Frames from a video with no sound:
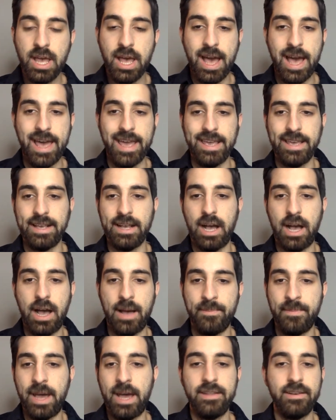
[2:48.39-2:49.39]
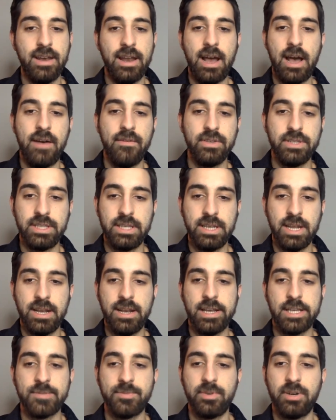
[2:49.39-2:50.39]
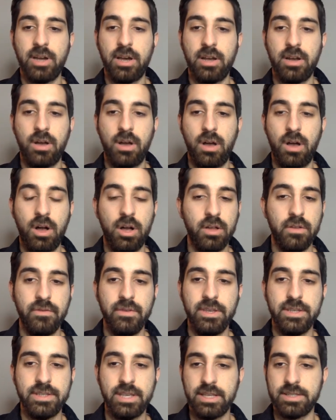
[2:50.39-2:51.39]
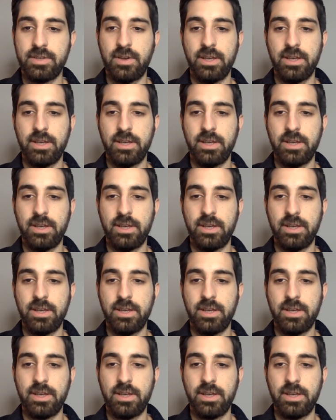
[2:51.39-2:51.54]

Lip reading: I'm obviously not an expert on all of these things,